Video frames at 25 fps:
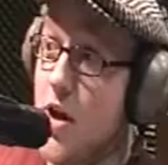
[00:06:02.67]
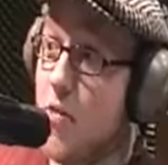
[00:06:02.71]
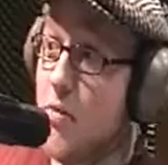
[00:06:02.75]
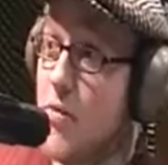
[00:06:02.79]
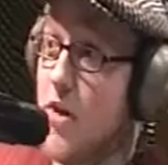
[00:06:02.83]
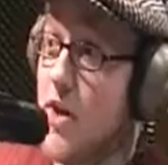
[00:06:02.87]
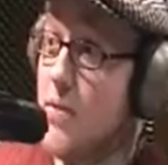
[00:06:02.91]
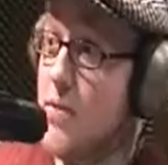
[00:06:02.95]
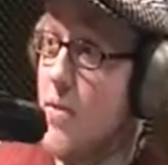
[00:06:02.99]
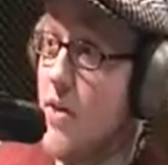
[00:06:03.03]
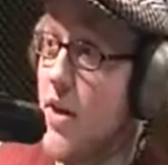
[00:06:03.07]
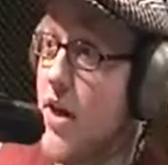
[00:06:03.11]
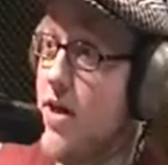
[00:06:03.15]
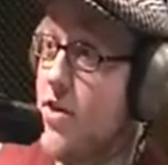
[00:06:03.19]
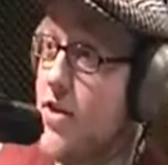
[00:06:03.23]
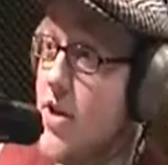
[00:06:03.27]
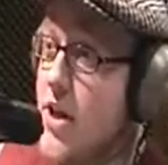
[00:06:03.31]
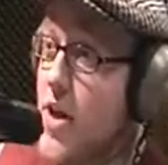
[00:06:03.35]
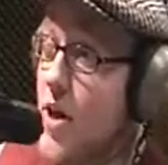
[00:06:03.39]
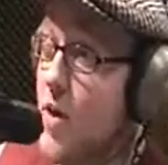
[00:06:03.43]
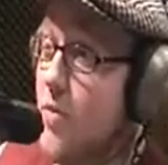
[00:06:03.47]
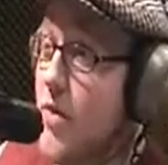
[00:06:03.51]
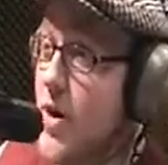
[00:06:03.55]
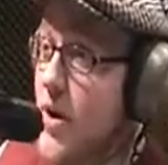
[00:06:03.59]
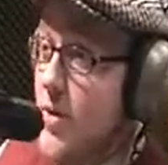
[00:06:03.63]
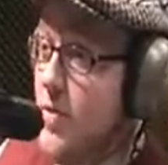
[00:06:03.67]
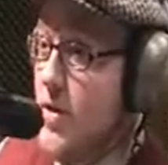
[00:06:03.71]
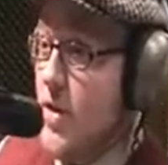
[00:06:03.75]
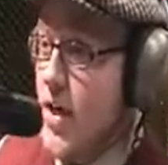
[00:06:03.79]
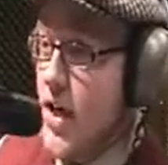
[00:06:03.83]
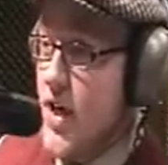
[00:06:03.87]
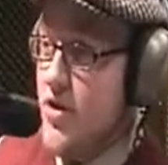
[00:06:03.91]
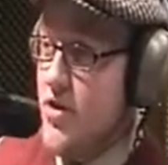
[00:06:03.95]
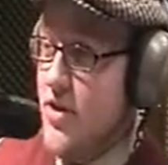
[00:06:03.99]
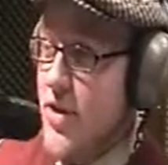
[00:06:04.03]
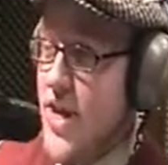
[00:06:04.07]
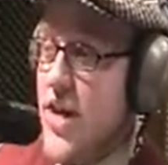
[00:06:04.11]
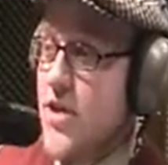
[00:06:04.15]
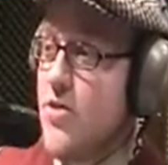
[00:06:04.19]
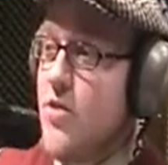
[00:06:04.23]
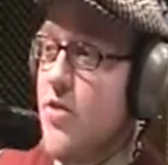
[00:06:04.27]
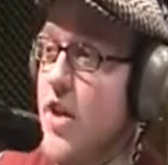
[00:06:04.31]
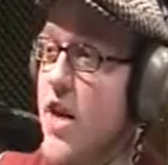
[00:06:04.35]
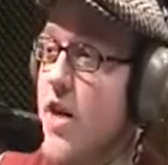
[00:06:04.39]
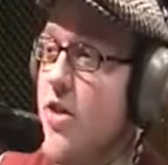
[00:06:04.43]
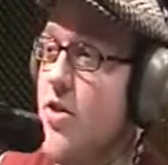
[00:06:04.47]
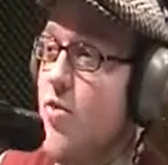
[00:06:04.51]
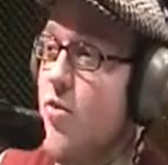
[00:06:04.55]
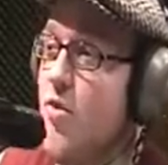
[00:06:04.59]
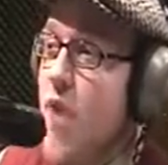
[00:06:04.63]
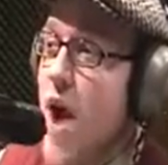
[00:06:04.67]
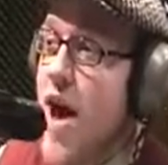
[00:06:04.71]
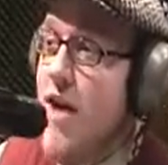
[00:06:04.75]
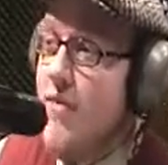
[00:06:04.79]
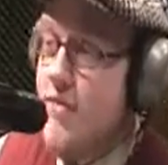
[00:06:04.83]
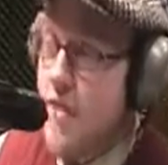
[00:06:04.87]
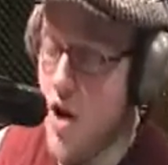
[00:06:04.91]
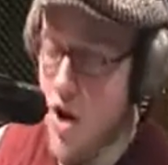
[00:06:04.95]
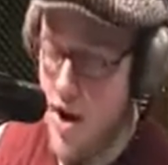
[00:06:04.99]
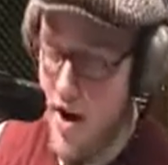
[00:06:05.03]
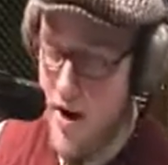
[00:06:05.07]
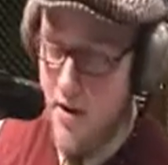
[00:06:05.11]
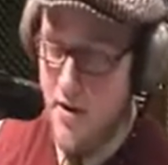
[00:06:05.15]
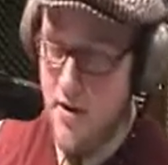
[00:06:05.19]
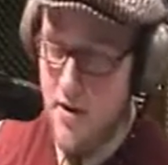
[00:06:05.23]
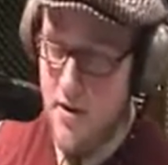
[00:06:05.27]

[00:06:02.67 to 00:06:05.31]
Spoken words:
Guilt manipulation. That's what they thrive on.